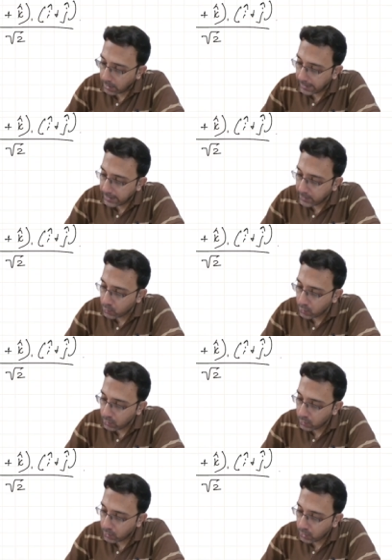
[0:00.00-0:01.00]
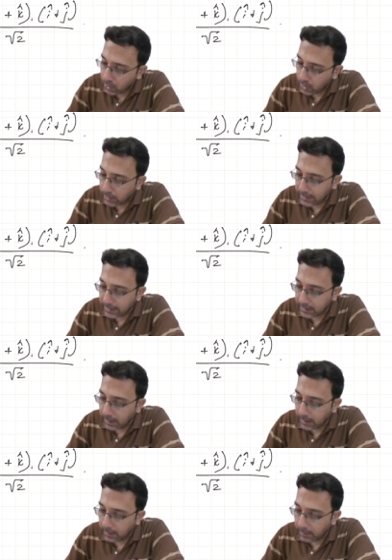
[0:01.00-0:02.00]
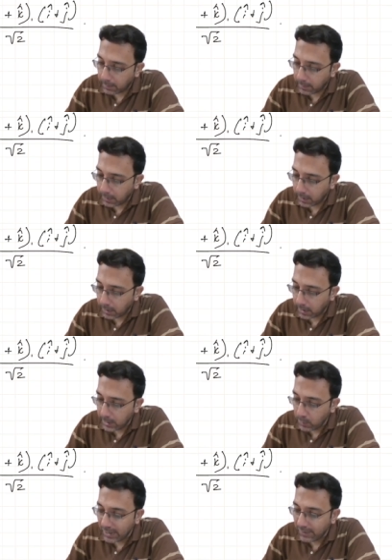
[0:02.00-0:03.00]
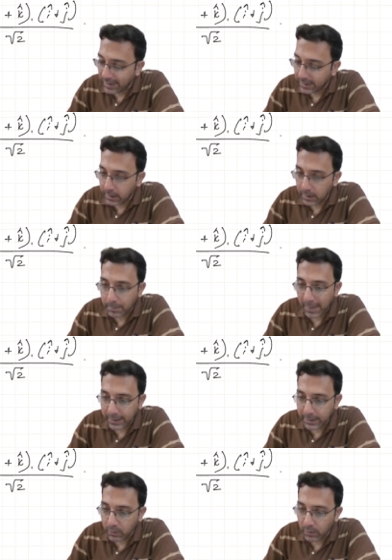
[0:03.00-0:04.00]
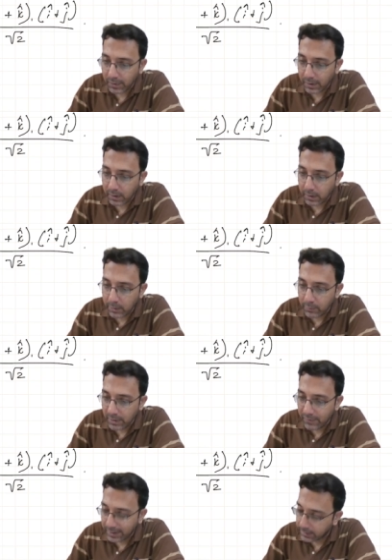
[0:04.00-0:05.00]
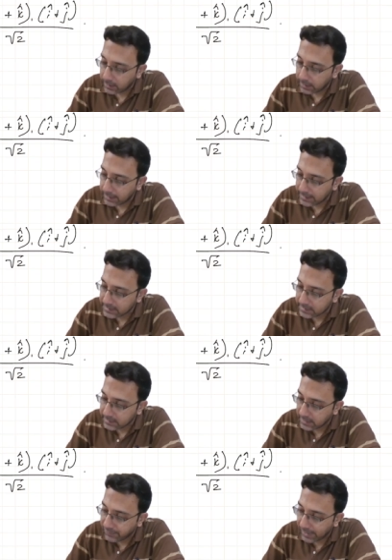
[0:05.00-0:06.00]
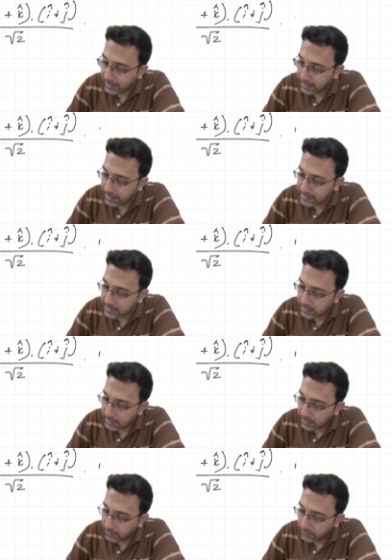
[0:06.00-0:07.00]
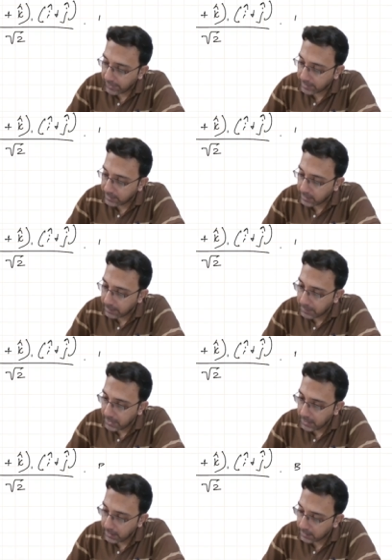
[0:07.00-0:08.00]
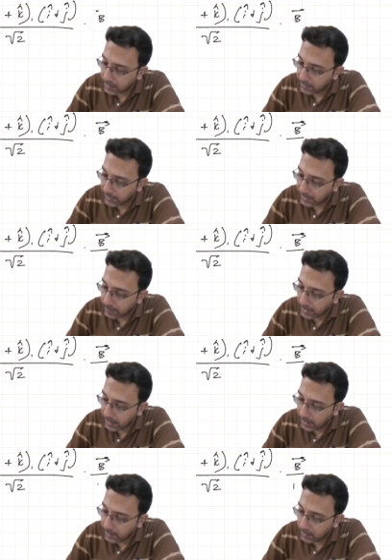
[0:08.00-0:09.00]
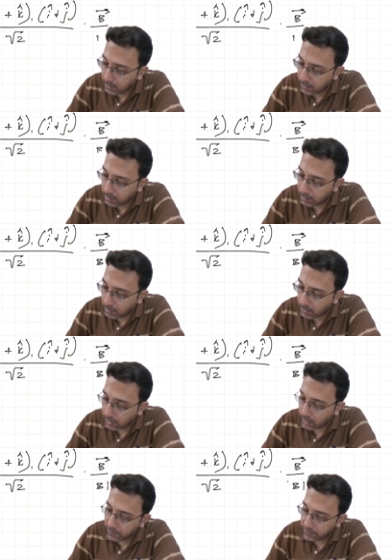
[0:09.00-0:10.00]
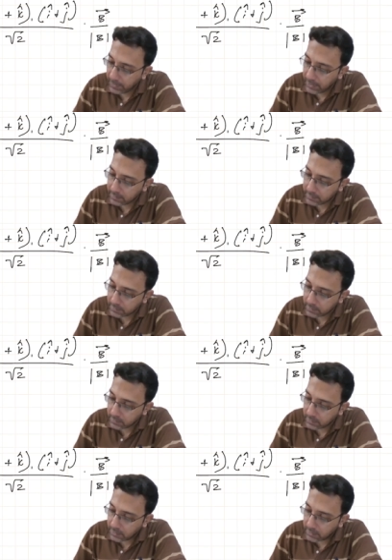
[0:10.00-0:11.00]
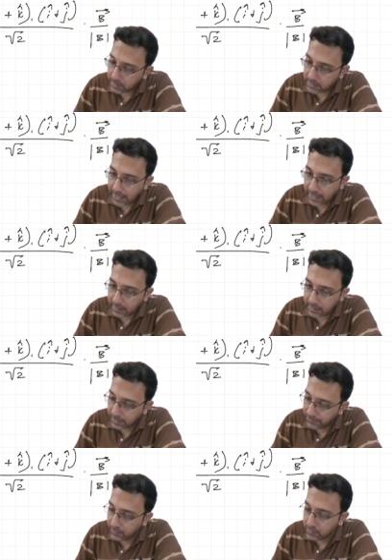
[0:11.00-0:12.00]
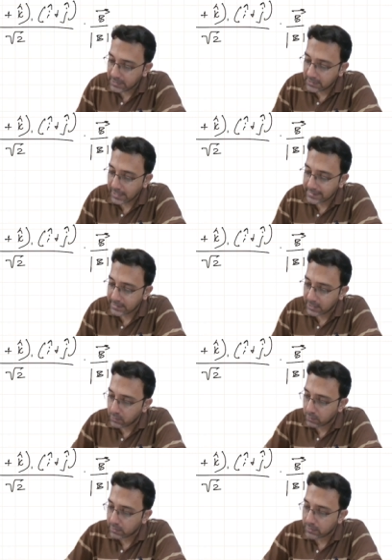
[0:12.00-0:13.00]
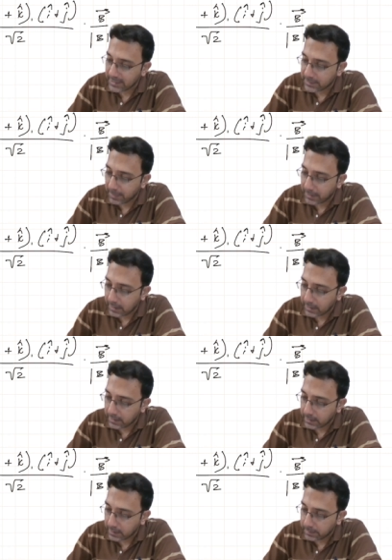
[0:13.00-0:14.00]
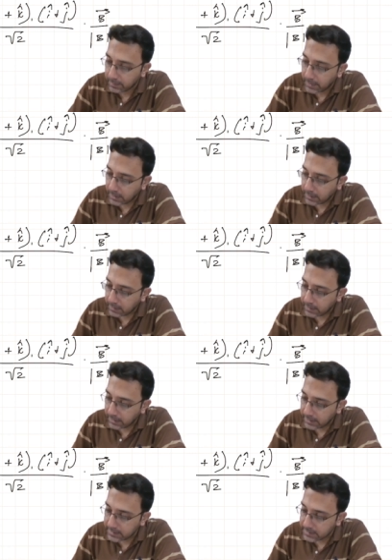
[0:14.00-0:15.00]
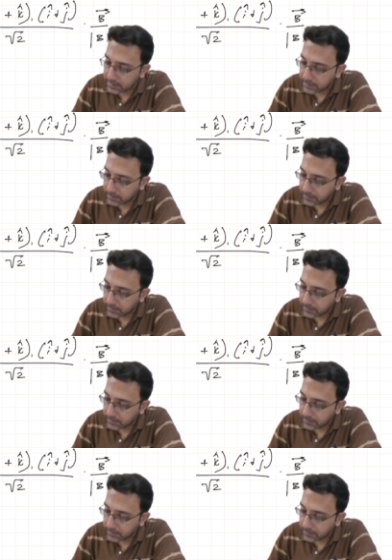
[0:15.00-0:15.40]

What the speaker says: into that unit vector, magnitude of the unit vector, it is defined as vector B divided by mod of B. So that if you just execute this particular term, that is,